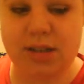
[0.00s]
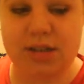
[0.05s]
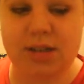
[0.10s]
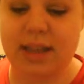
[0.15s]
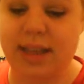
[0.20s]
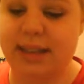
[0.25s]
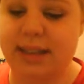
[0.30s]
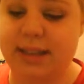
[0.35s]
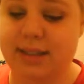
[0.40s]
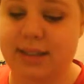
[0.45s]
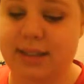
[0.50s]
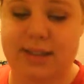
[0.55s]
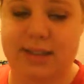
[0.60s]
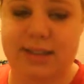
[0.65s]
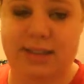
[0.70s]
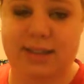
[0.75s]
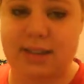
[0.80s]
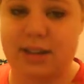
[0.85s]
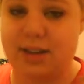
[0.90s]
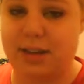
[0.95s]
That's
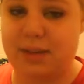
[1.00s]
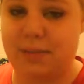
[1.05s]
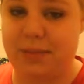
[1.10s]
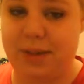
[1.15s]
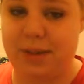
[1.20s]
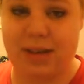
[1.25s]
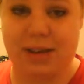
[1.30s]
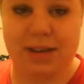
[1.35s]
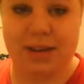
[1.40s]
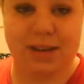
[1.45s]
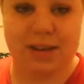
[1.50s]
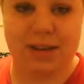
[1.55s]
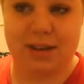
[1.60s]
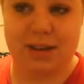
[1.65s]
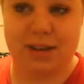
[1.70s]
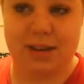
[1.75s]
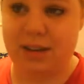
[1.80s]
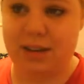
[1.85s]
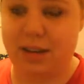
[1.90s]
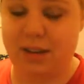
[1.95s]
going to
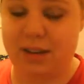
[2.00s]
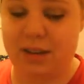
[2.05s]
mean,